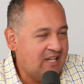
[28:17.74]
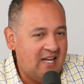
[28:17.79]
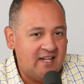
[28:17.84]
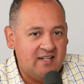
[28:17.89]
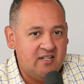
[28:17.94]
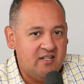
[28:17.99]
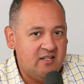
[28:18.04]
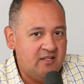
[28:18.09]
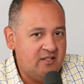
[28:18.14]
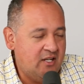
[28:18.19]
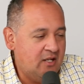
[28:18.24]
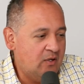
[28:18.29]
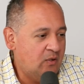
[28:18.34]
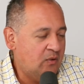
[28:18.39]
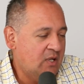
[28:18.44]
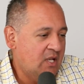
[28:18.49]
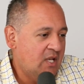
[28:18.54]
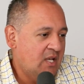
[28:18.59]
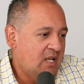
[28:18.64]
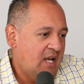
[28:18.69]
not
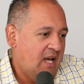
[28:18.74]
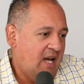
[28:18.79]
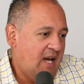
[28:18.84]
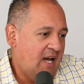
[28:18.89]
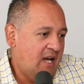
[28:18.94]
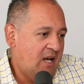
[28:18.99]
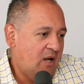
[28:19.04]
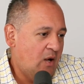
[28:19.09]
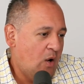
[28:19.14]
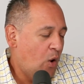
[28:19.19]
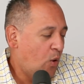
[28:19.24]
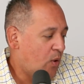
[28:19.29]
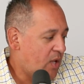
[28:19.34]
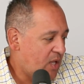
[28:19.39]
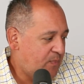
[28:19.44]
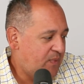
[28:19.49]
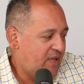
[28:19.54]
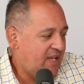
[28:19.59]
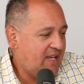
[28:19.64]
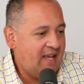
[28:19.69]

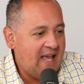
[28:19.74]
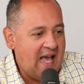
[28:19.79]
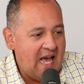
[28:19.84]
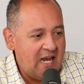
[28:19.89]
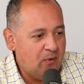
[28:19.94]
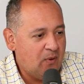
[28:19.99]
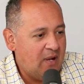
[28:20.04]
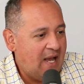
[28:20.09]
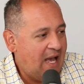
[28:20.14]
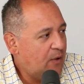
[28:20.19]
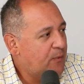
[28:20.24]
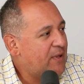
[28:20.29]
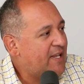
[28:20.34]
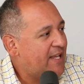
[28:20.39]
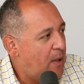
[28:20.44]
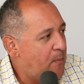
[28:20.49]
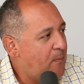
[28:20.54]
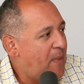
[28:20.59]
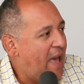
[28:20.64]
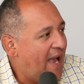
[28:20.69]
OEP. How do we
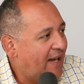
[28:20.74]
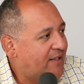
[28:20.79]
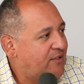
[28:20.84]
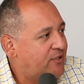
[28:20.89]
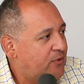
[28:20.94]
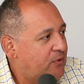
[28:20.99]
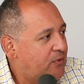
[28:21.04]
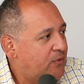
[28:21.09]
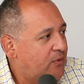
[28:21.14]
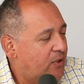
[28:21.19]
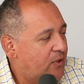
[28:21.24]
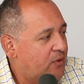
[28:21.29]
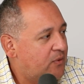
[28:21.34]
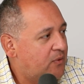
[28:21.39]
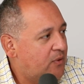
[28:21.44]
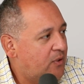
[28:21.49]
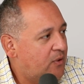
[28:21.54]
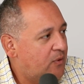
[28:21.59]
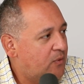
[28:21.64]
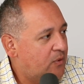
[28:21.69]
get back
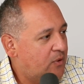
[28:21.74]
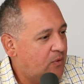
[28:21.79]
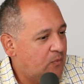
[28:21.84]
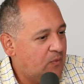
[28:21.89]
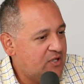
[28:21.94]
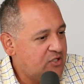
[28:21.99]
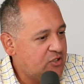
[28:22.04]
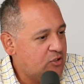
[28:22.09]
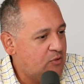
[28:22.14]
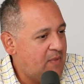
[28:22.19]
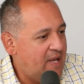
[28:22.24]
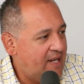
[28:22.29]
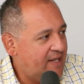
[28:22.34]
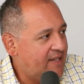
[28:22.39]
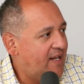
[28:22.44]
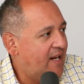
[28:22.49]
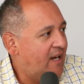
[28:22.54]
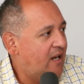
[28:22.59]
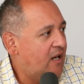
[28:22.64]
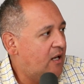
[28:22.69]
to original
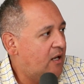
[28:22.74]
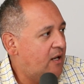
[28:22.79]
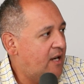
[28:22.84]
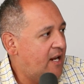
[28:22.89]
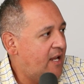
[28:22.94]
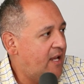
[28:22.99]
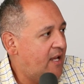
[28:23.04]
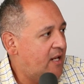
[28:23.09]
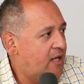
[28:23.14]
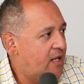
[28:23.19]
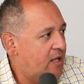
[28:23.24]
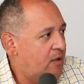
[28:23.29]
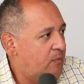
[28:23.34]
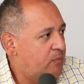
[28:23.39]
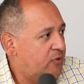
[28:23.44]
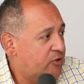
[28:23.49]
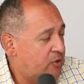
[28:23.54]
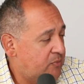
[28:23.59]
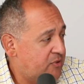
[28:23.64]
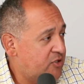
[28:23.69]
Medicare and a
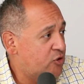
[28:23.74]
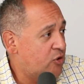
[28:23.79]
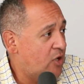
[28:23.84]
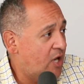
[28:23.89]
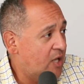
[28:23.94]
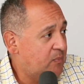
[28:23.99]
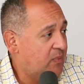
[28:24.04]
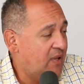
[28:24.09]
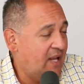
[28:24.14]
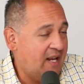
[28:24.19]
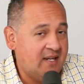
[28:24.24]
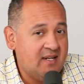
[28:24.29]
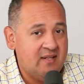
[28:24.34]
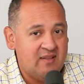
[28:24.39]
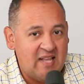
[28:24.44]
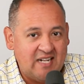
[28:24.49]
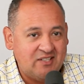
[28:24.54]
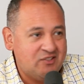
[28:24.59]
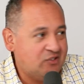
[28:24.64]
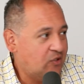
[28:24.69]
prescription drug plan?
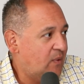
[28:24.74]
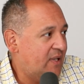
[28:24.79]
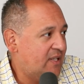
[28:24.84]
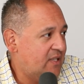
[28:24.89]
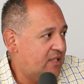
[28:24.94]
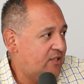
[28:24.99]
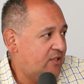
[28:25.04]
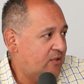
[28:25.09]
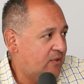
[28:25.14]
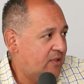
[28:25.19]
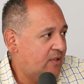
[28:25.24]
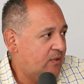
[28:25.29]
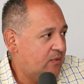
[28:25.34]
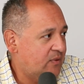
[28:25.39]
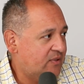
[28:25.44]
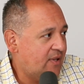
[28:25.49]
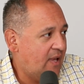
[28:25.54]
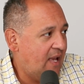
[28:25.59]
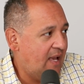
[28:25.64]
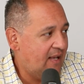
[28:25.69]
And that's the way to do it. It
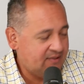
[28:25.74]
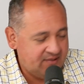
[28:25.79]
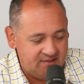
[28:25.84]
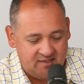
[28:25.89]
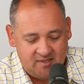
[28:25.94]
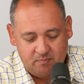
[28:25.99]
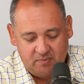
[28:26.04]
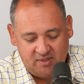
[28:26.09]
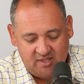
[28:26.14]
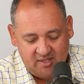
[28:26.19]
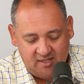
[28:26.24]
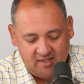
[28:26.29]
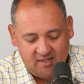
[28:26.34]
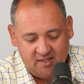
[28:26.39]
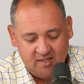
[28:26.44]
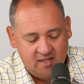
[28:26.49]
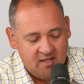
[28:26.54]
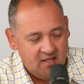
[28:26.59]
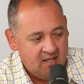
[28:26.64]
was SEP.